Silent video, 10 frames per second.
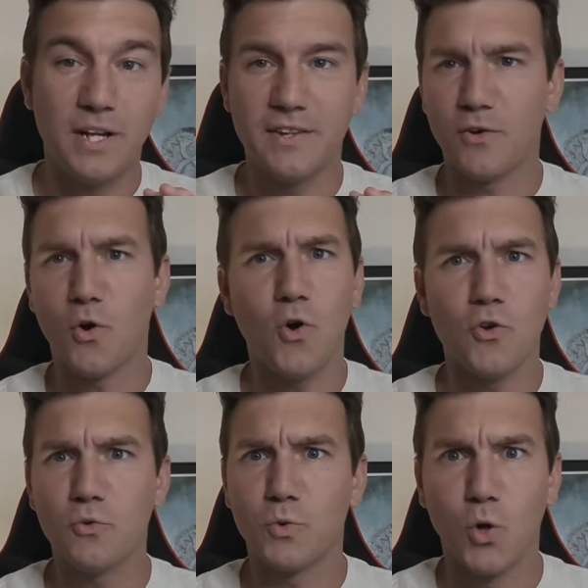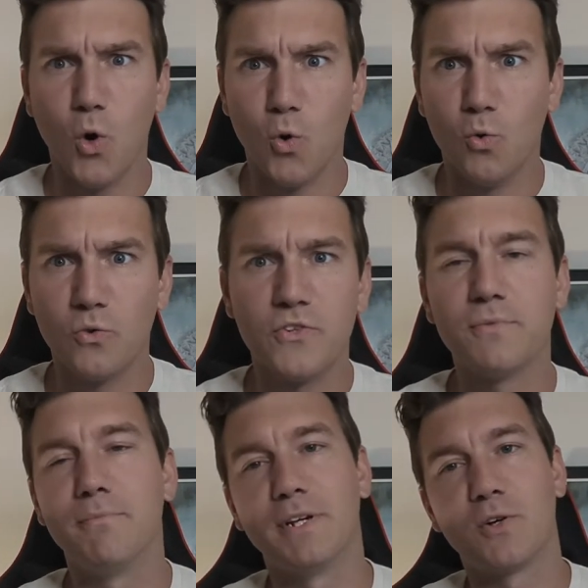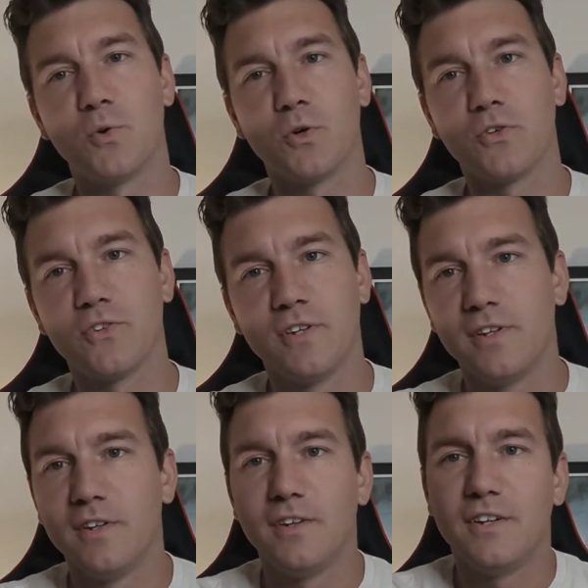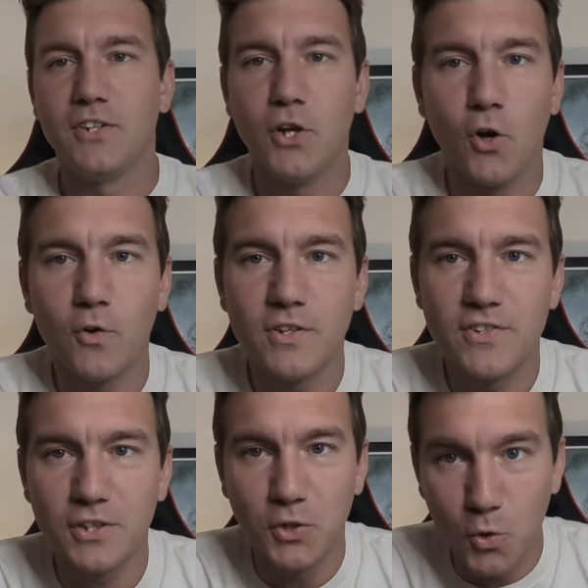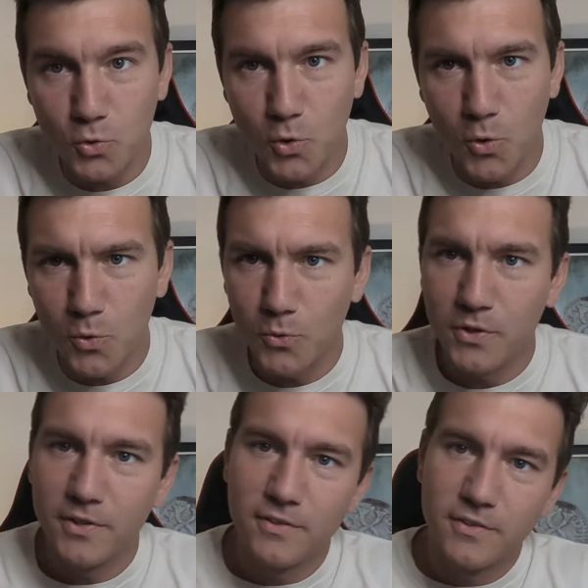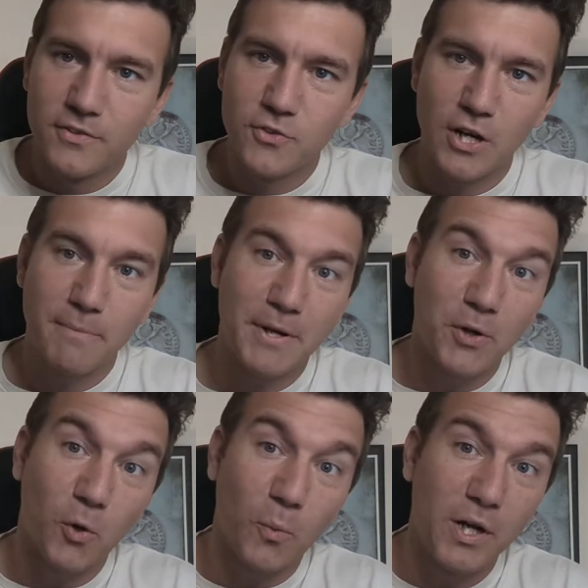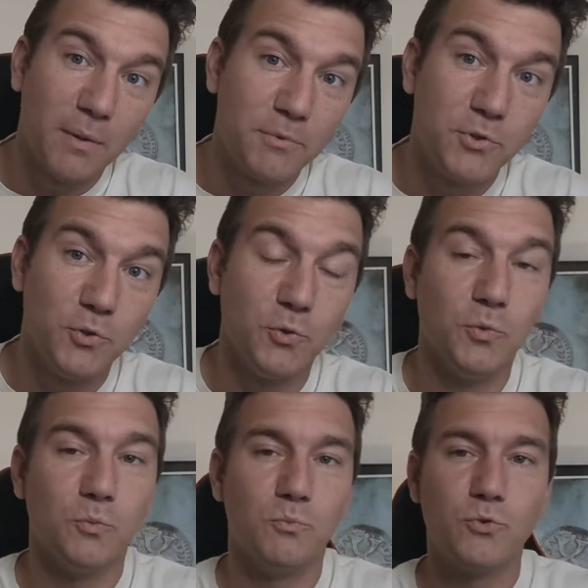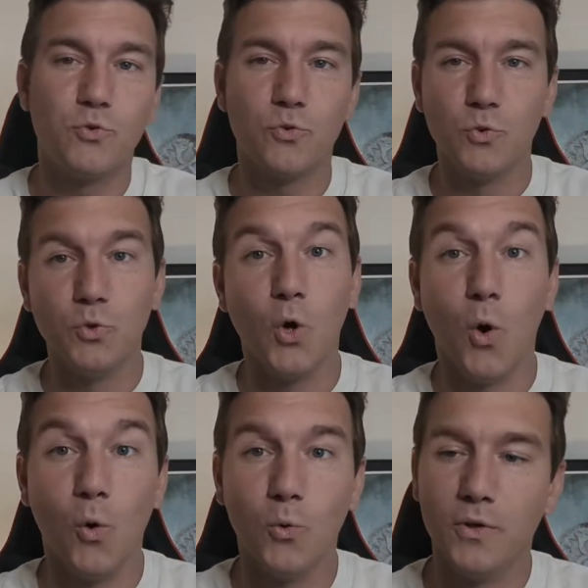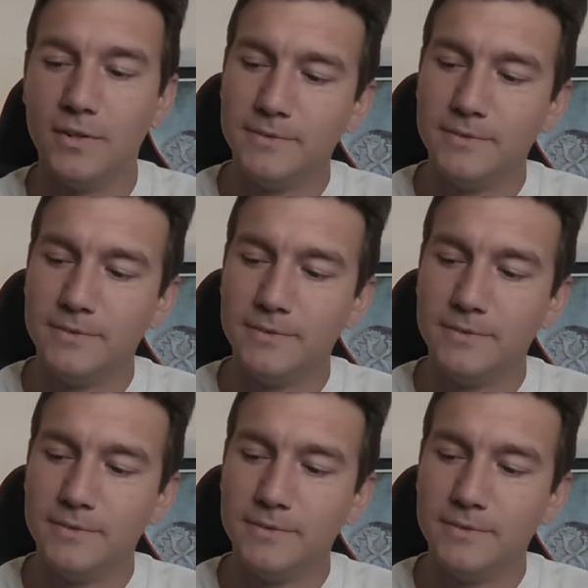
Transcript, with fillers: and they're all golds, but of course Yerin's a low gold, trying to make her way up to true gold.